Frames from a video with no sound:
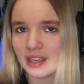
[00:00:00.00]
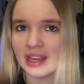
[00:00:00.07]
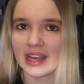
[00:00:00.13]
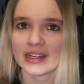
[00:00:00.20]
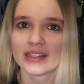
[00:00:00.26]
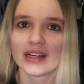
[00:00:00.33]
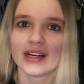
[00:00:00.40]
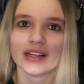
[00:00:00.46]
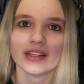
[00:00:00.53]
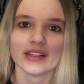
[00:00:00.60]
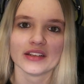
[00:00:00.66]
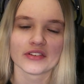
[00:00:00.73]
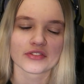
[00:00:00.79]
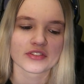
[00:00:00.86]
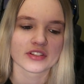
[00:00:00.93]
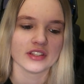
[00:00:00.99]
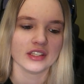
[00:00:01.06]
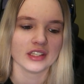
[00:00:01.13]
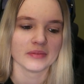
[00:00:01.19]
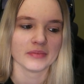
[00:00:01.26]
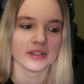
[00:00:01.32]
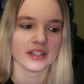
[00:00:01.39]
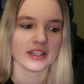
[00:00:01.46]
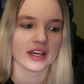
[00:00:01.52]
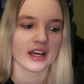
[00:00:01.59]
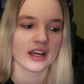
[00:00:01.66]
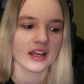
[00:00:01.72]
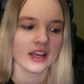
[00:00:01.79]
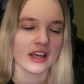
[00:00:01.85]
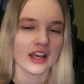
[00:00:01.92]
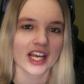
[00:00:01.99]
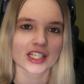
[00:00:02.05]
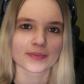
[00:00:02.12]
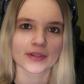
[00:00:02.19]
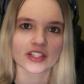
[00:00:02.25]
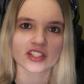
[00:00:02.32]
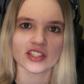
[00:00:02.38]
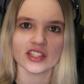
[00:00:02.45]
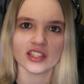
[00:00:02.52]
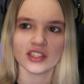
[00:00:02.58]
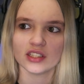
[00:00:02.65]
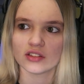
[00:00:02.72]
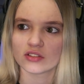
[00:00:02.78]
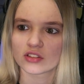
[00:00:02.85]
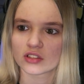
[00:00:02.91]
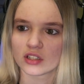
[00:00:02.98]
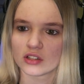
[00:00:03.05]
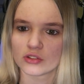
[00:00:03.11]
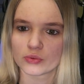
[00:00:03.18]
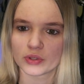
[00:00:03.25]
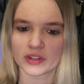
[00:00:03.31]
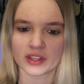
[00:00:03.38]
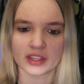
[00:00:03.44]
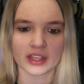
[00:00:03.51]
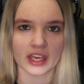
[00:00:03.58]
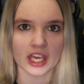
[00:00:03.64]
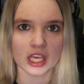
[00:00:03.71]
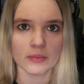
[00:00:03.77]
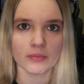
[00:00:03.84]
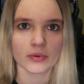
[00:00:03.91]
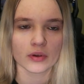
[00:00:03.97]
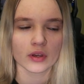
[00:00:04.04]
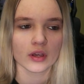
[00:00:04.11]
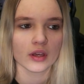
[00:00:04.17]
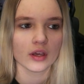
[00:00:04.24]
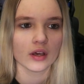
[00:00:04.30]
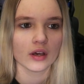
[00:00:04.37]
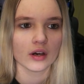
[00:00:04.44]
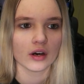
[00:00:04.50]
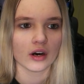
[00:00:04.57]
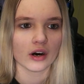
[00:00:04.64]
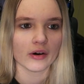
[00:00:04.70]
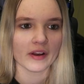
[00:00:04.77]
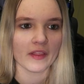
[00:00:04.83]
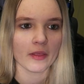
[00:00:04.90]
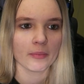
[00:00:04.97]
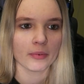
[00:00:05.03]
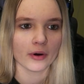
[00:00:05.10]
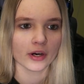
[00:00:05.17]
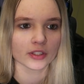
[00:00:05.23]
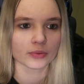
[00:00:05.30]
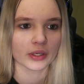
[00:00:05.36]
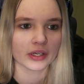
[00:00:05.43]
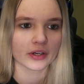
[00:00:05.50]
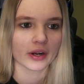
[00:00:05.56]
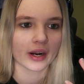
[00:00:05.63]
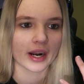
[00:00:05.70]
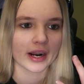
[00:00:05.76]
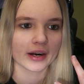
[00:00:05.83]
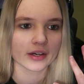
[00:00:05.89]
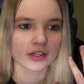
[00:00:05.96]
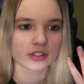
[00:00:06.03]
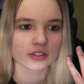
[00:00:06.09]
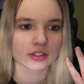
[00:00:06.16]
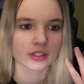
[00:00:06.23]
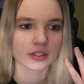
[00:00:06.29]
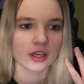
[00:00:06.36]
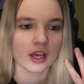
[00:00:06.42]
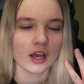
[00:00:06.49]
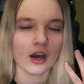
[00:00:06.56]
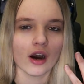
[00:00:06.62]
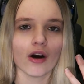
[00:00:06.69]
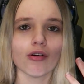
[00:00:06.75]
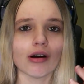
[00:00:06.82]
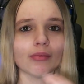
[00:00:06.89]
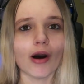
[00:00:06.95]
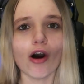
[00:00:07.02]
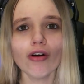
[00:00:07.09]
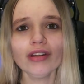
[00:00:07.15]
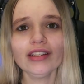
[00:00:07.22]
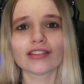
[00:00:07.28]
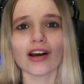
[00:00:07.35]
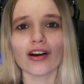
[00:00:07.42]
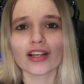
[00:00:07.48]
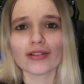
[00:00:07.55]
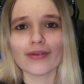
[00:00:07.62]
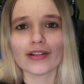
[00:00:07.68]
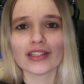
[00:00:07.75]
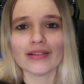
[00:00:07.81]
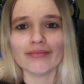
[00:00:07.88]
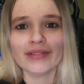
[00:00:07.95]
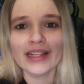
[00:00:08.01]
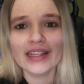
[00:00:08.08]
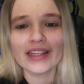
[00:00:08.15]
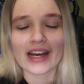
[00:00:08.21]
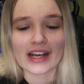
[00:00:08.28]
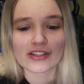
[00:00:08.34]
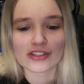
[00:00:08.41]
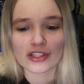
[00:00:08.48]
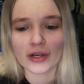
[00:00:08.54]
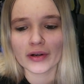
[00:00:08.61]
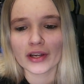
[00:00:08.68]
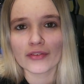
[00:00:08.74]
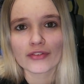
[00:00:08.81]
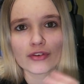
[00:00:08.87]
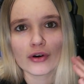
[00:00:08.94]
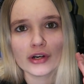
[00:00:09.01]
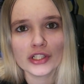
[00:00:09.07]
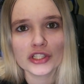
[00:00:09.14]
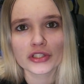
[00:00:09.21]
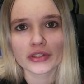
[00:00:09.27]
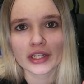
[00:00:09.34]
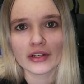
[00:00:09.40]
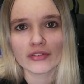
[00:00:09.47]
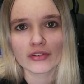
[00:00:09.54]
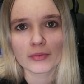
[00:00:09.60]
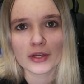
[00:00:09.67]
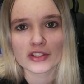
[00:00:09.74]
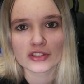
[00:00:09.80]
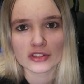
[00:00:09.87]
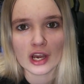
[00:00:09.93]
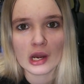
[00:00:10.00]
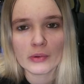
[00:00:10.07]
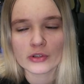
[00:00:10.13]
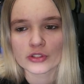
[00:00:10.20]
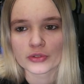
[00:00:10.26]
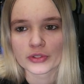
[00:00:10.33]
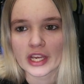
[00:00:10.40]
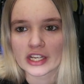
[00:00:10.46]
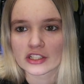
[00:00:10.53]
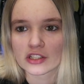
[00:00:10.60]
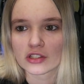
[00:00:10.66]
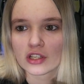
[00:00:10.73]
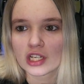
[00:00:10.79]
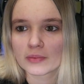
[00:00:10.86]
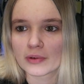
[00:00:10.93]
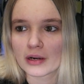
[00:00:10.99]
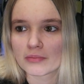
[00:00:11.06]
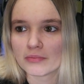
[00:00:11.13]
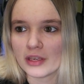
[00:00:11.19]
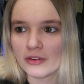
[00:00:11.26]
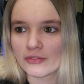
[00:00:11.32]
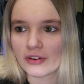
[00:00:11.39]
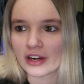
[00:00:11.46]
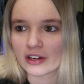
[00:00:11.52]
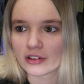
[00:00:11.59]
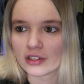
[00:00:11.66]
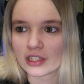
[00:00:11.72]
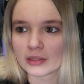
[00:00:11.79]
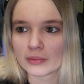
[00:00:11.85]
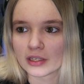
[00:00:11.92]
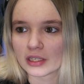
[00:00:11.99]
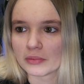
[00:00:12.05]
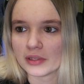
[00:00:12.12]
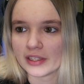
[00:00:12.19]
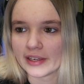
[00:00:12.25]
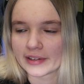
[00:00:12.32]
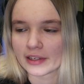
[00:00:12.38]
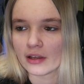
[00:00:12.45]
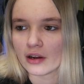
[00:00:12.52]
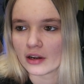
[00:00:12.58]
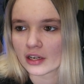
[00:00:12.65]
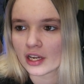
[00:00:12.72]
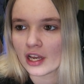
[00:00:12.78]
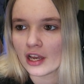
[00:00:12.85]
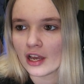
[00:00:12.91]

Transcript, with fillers: And I loved seeing Emilia, especially in those clothes with the cape. Oh, and the part where her hair is like... Oh, I'm only talking about Emilia. Sorry, of course you're here for my Star Wars reaction, not about me fangirling about Emilia Clarke.